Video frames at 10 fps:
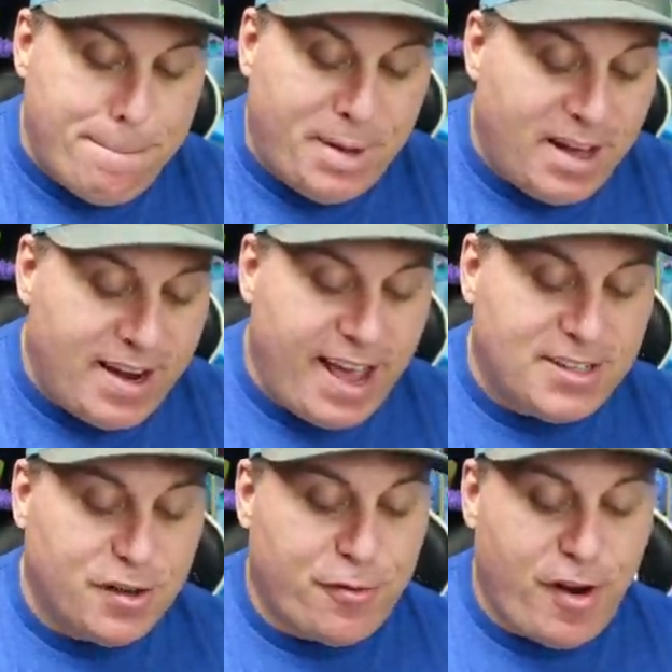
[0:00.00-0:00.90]
But
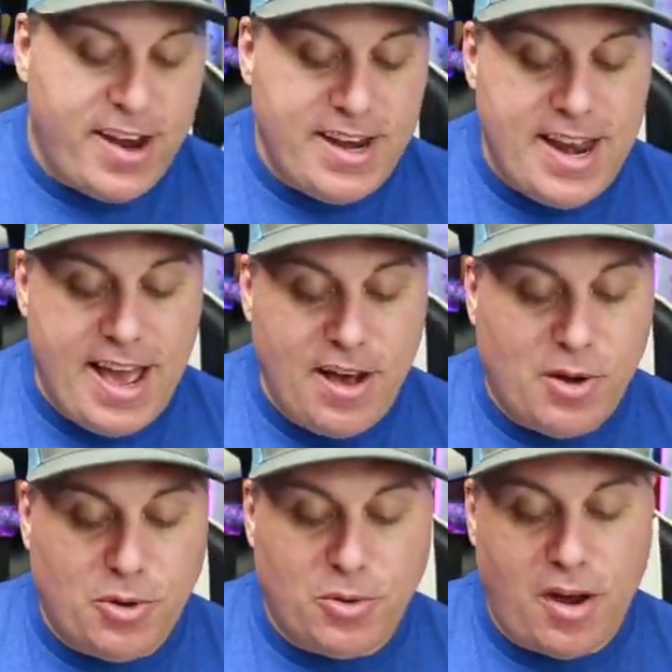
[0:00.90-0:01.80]
as of right
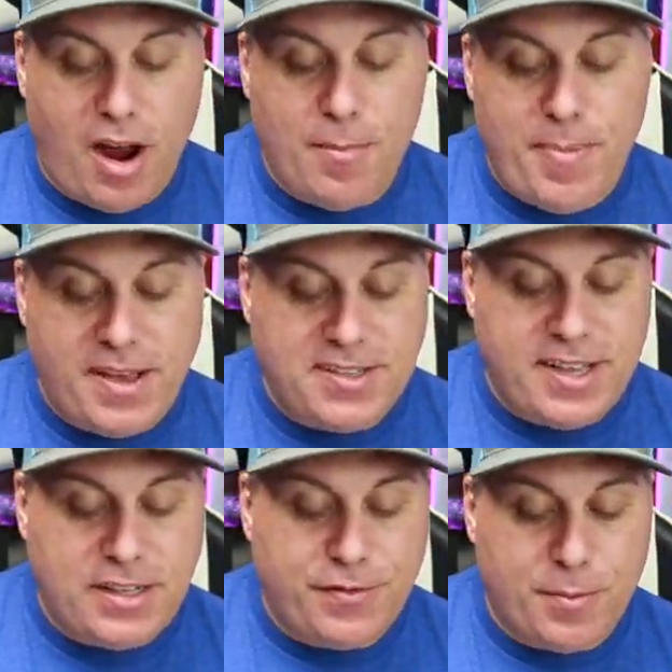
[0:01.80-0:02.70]
now, our best
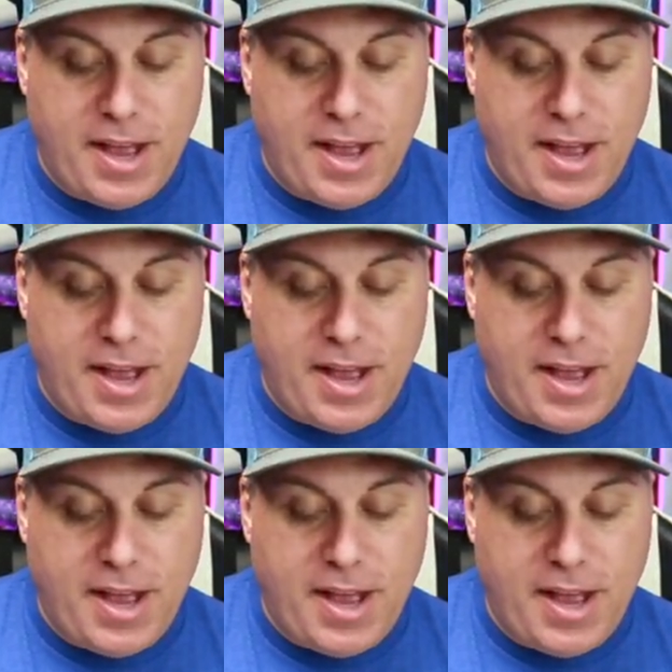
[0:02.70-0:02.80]
hit is from